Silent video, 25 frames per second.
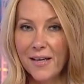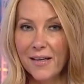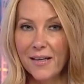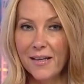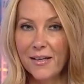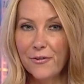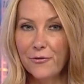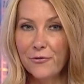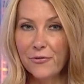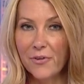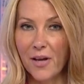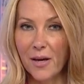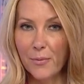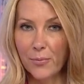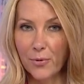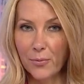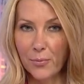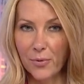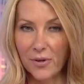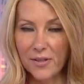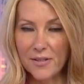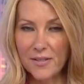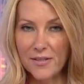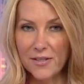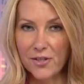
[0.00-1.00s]
if Labor
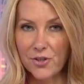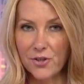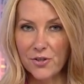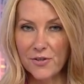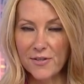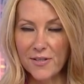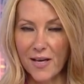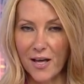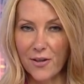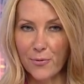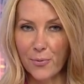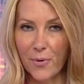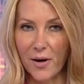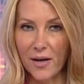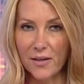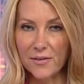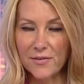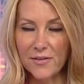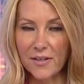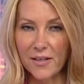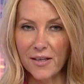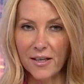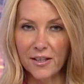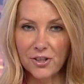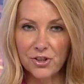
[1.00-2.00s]
wins the New South
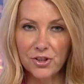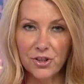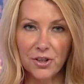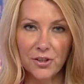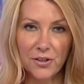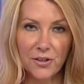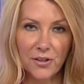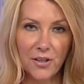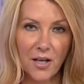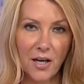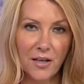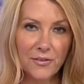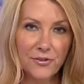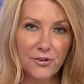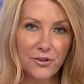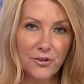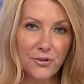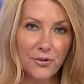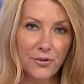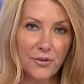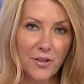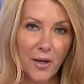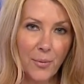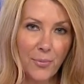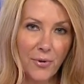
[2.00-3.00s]
Wales election. Live
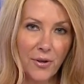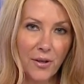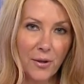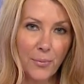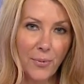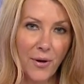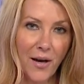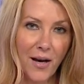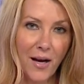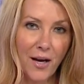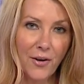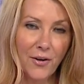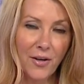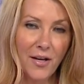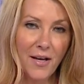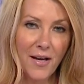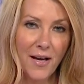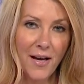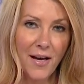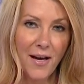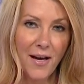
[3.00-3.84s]
to Gabriella Power